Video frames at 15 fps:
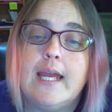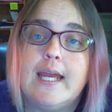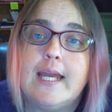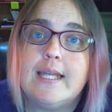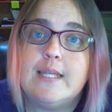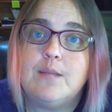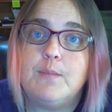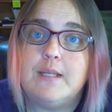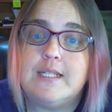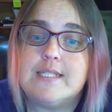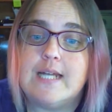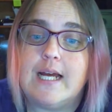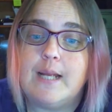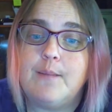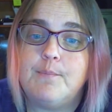In the
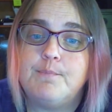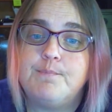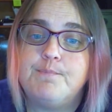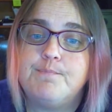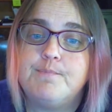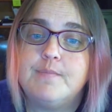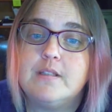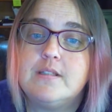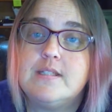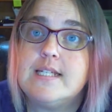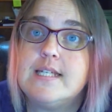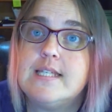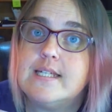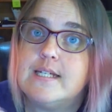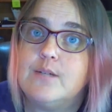meantime,
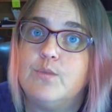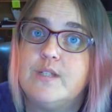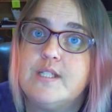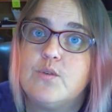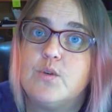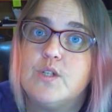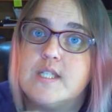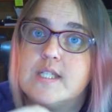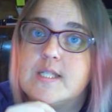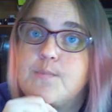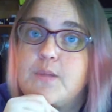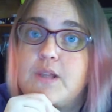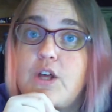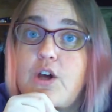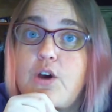see the resources
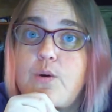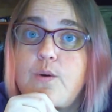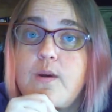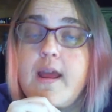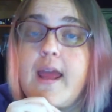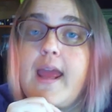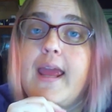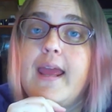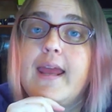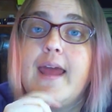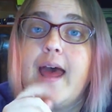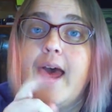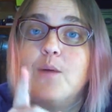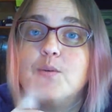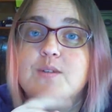below, and
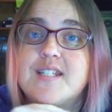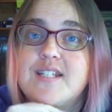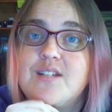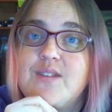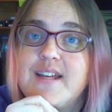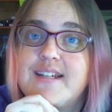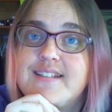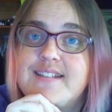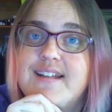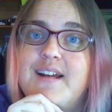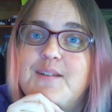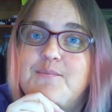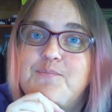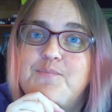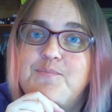I will see you next
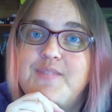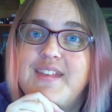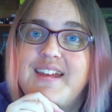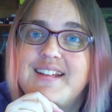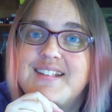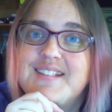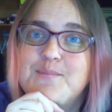time. Thanks.